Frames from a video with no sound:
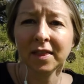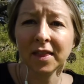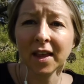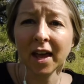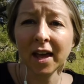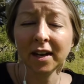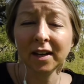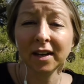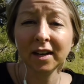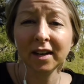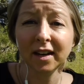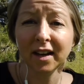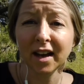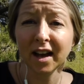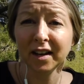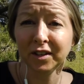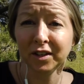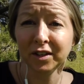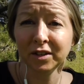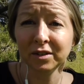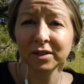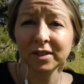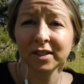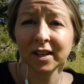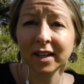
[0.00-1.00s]
and then
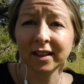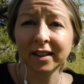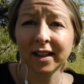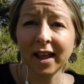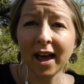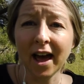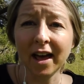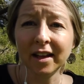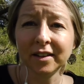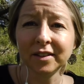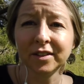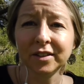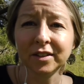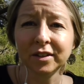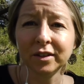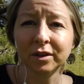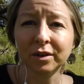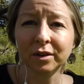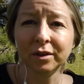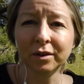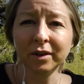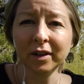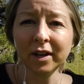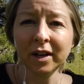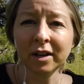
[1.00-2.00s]
using that
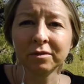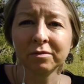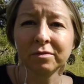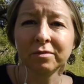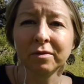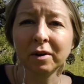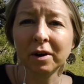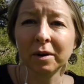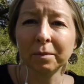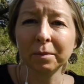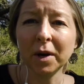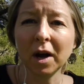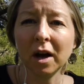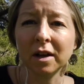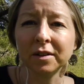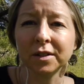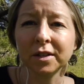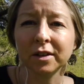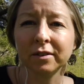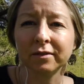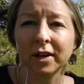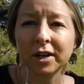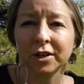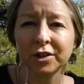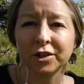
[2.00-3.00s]
to inform
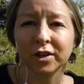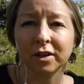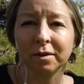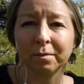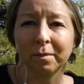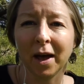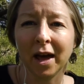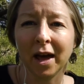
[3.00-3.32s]
conservation